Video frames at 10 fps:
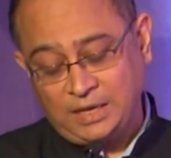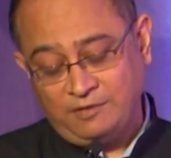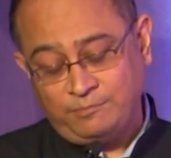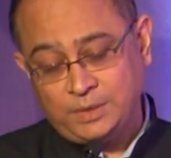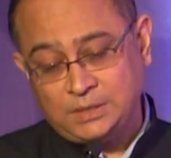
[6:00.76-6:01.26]

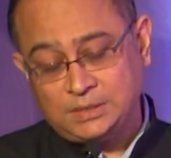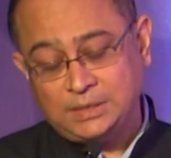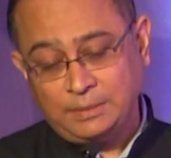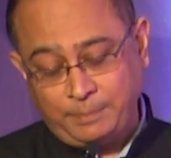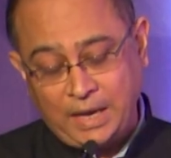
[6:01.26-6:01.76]
government
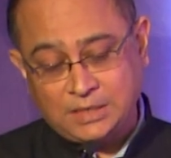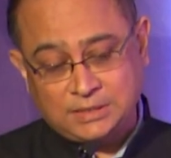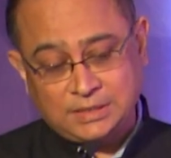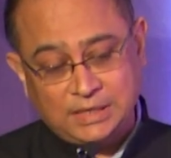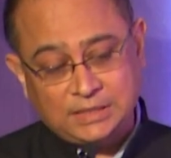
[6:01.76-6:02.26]
in the past
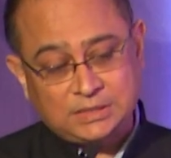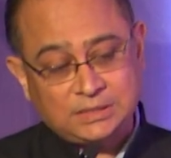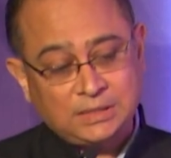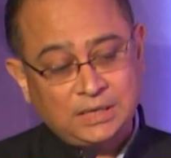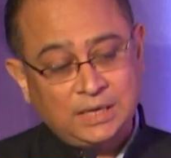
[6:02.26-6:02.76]
at
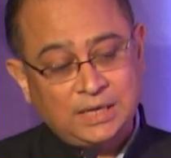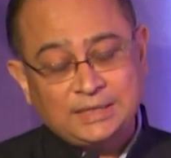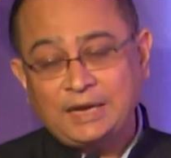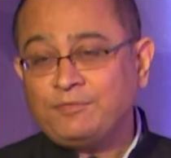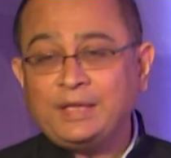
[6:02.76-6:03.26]
least,
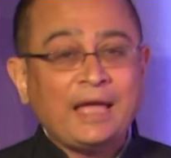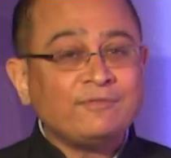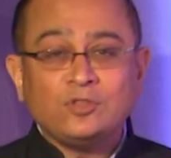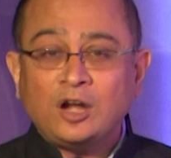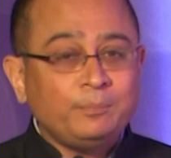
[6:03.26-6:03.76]
that we
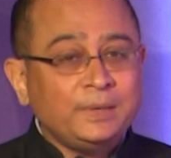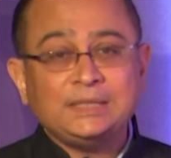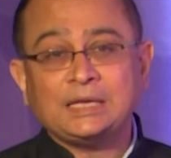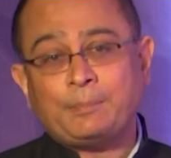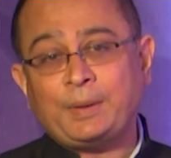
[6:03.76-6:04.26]
have not built
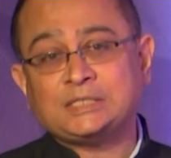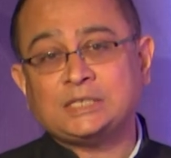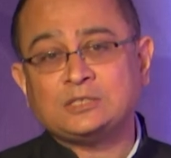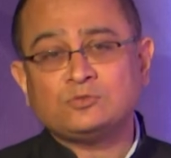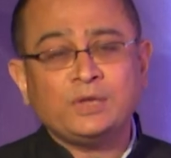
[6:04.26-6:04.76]
the
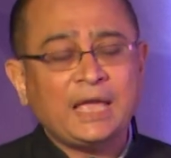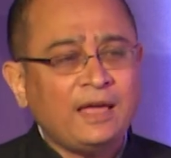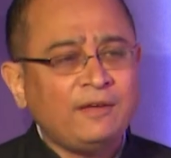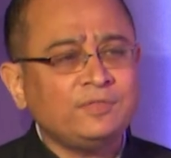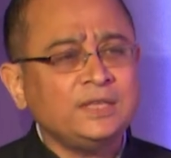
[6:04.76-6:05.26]
capacities. We
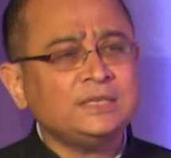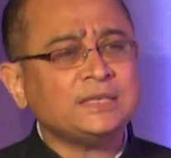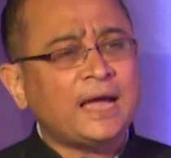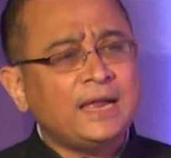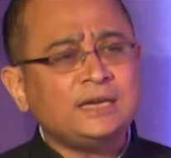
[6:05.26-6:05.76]
have these
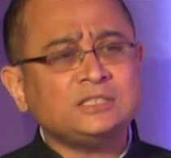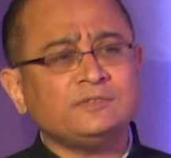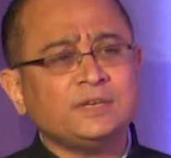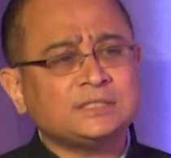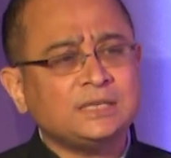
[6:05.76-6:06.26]
islands
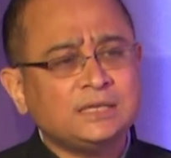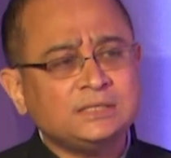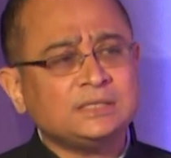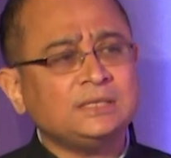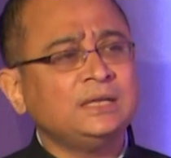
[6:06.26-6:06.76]
of
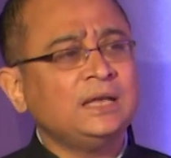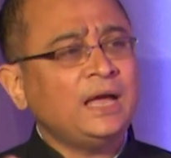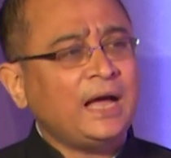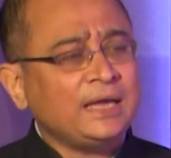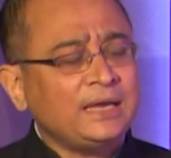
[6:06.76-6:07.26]
excellence in
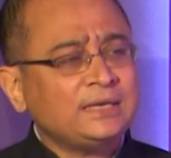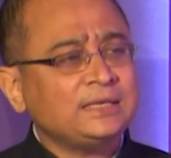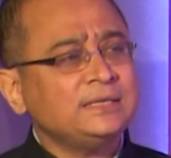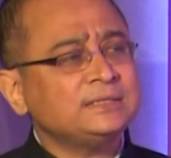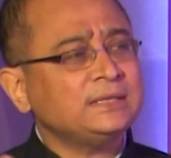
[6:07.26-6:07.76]

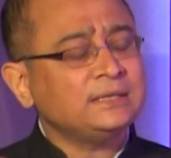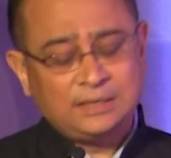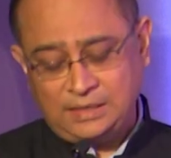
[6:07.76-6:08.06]
IITs and